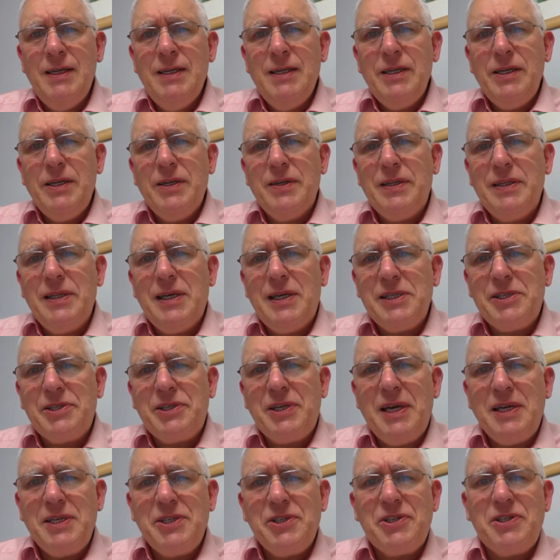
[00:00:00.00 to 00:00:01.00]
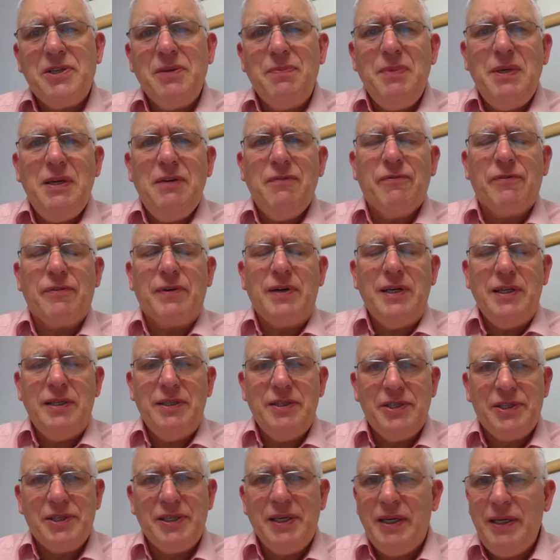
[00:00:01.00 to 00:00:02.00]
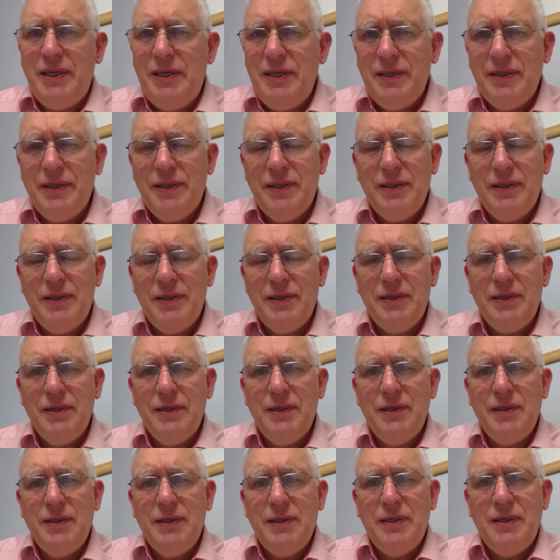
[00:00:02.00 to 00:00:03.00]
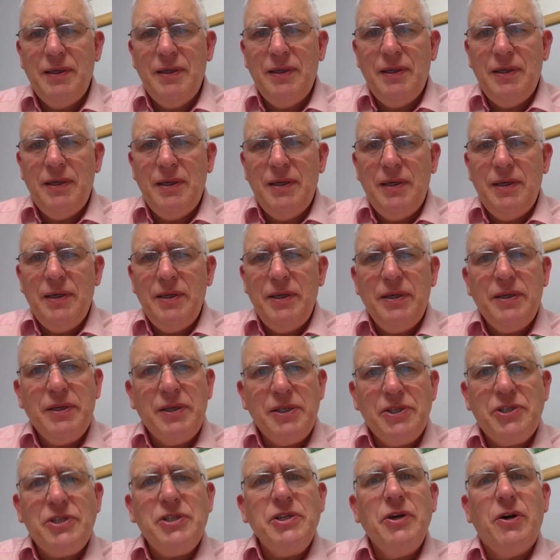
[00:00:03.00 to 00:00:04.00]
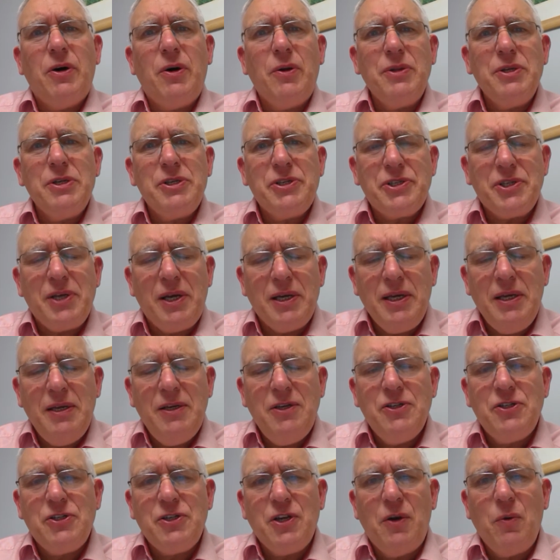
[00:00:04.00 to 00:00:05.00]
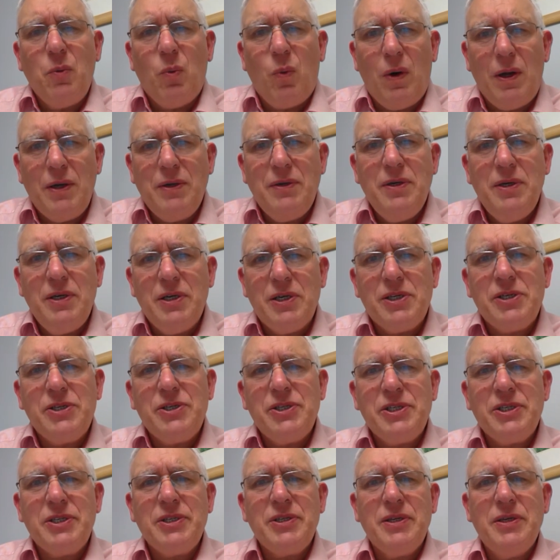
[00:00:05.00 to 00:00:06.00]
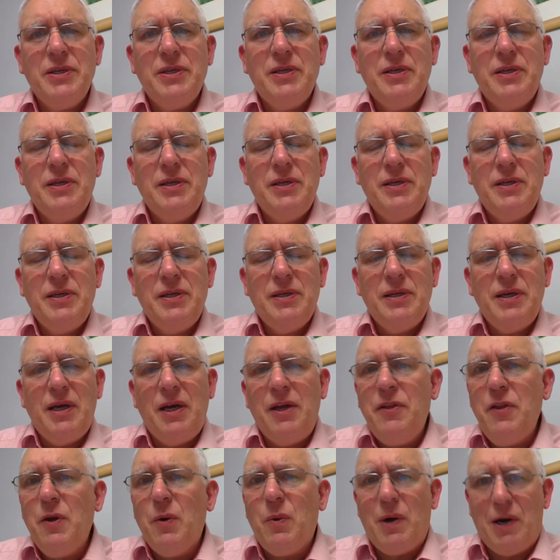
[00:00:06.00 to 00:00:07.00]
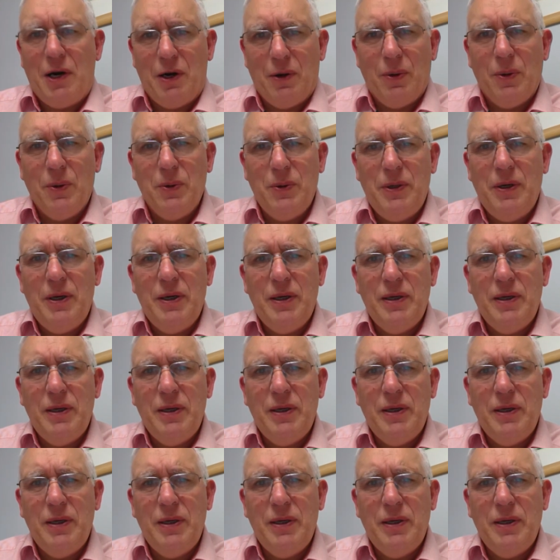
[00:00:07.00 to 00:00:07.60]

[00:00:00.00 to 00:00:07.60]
You know, that says to me, friends, that you can see all the signs and wonders in the world.